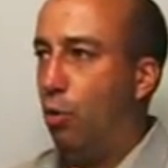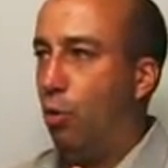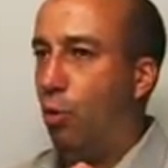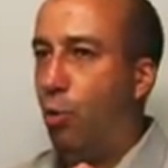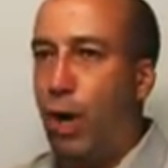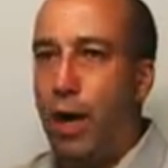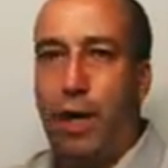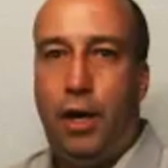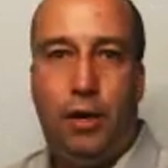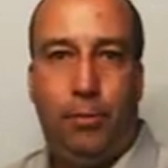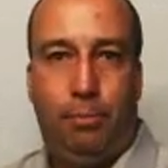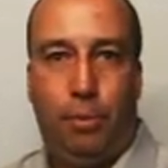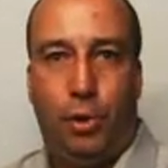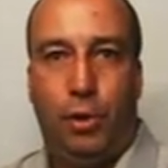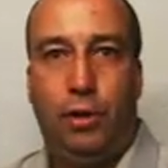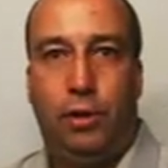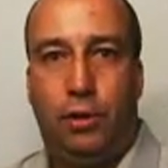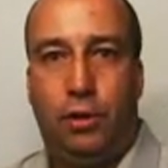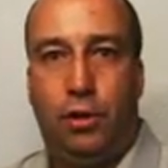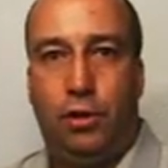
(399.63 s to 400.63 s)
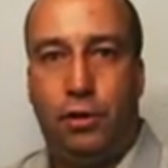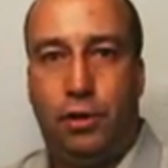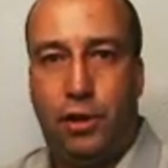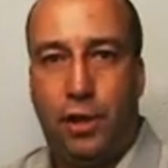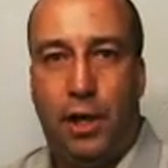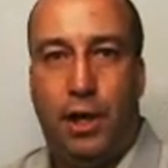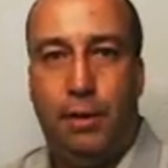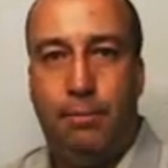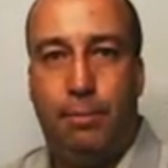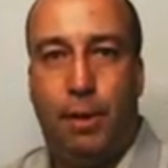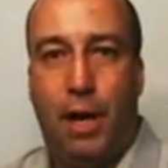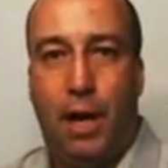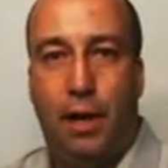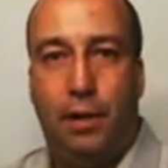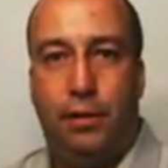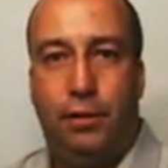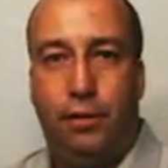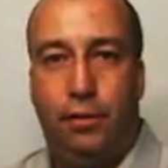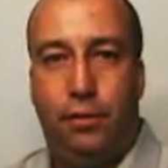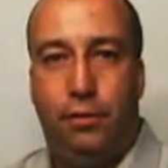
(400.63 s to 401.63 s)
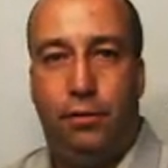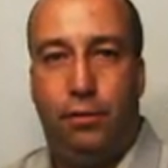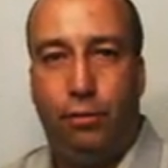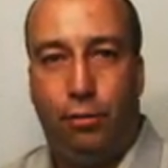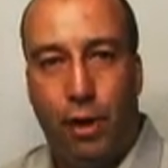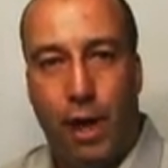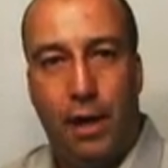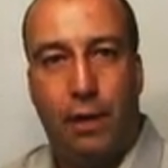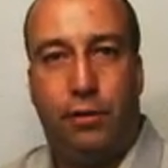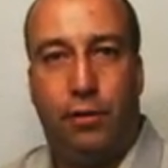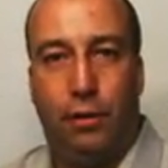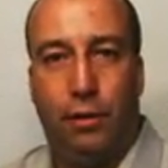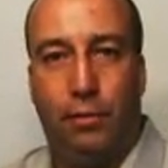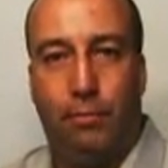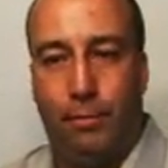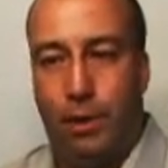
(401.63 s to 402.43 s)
where to put your StickyPod director?